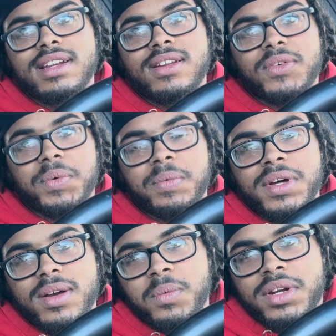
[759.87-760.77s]

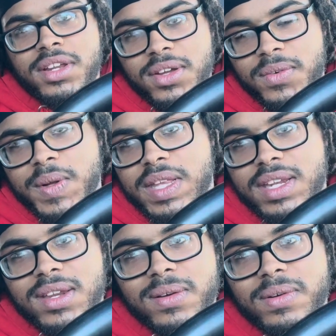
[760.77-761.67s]
What do you really
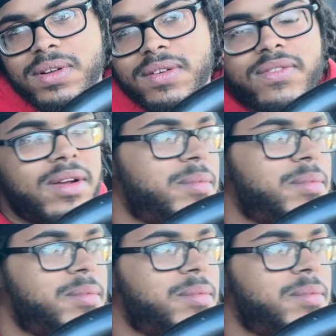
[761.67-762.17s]
do? You feel